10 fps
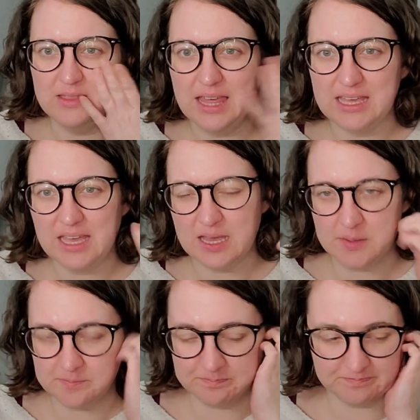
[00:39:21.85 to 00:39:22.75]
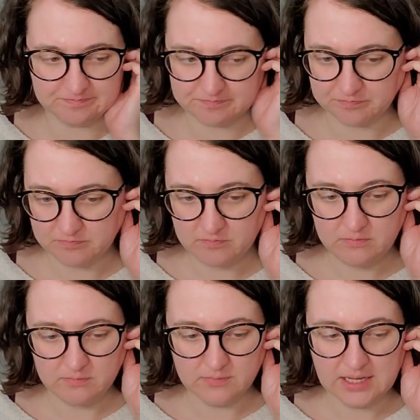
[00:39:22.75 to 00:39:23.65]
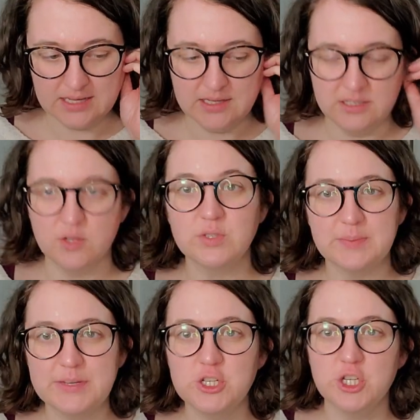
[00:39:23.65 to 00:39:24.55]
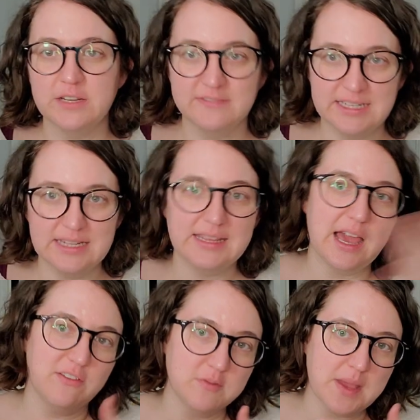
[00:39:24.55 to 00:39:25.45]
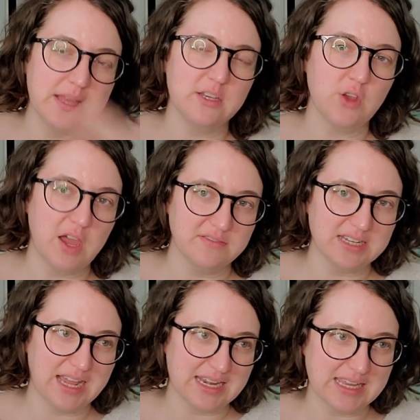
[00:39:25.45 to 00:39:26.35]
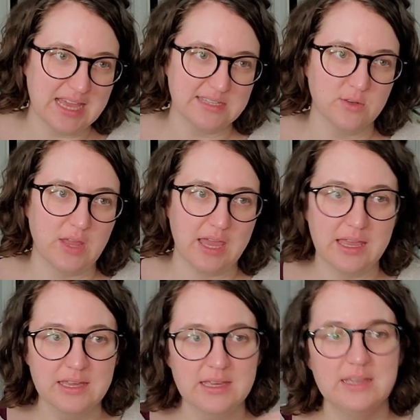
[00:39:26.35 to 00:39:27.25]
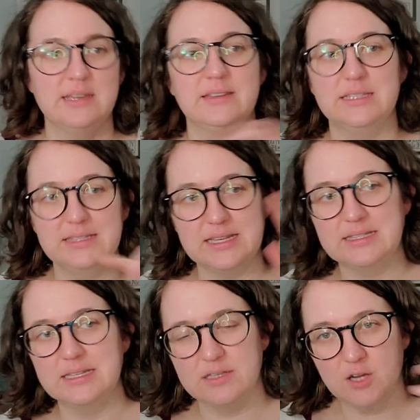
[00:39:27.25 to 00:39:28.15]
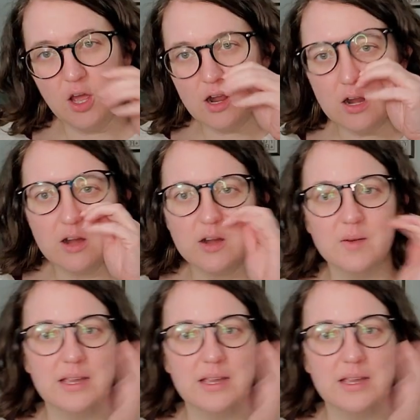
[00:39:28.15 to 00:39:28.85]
Like, um, so it's been shifted in the alphabet, and you have to kind of guess. Okay, this says it's an R.